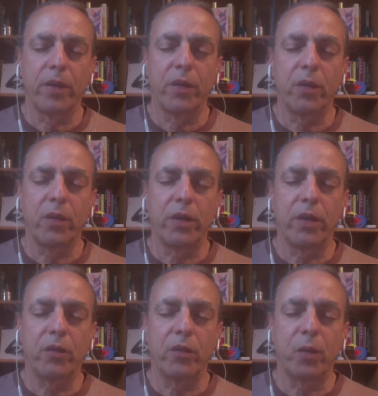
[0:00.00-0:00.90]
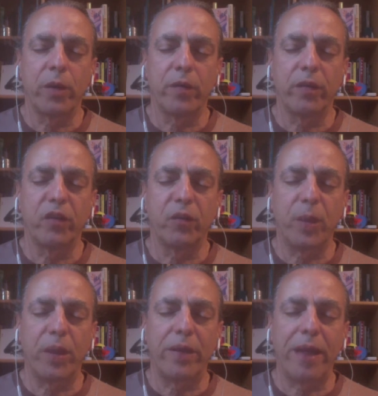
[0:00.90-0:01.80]
to let your awareness
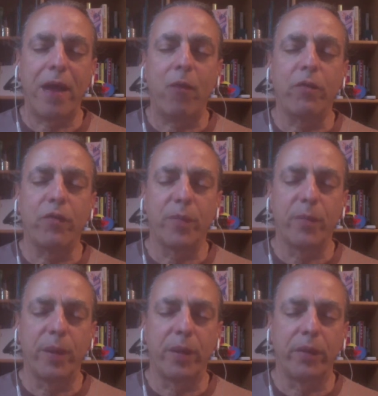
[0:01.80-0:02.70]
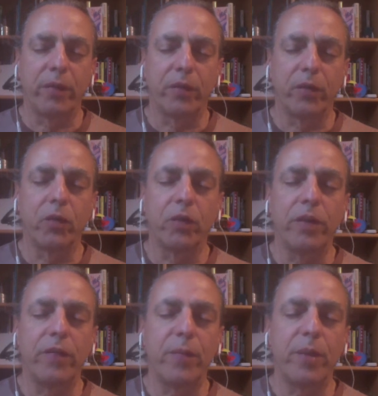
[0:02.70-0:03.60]
expand out from the belly. So you don't
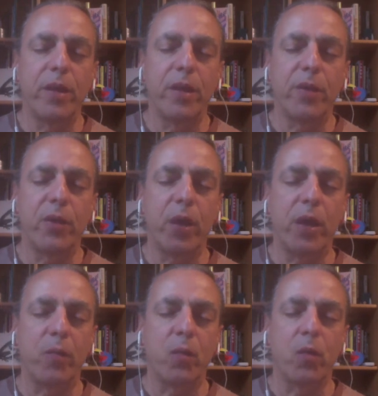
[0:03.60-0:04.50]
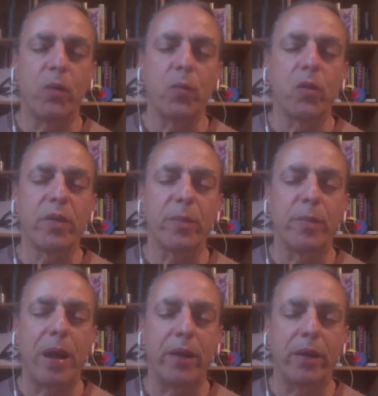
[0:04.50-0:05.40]
leave the belly, but you add more and more of the
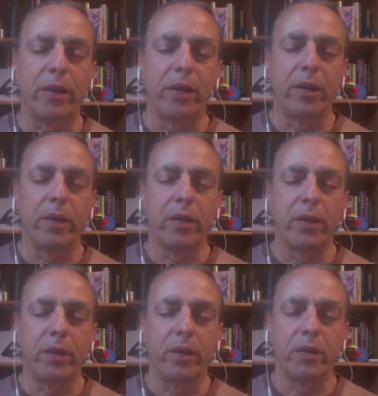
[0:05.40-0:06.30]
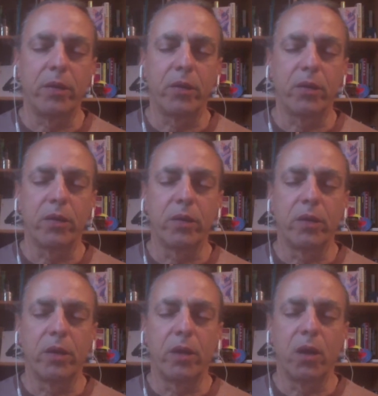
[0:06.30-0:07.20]
body into your
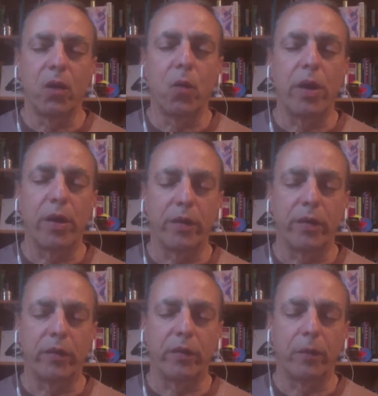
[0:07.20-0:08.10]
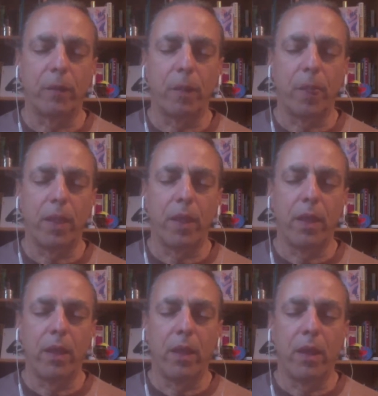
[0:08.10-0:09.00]
awareness
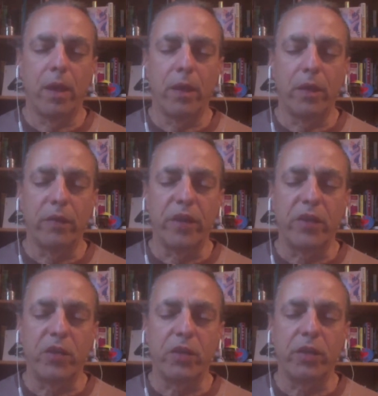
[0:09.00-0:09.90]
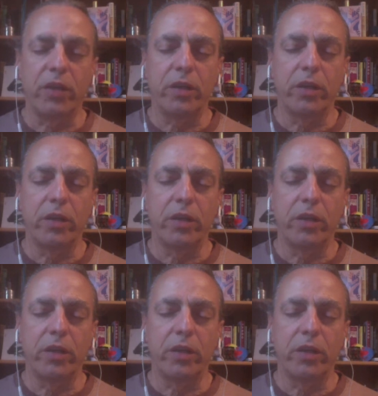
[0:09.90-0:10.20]
until eventually